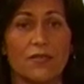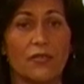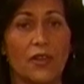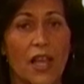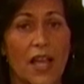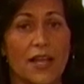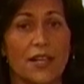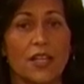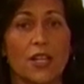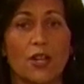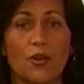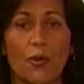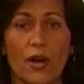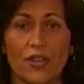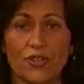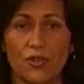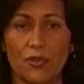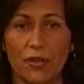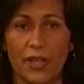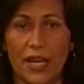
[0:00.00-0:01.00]
to fly to
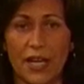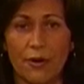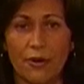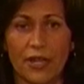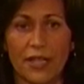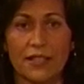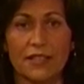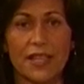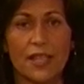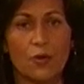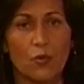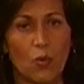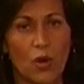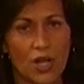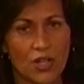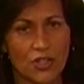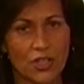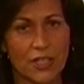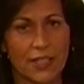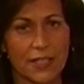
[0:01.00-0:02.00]
congressional hearings in
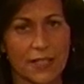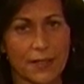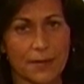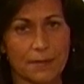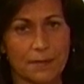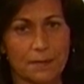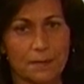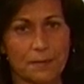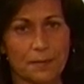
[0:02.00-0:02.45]
Washington.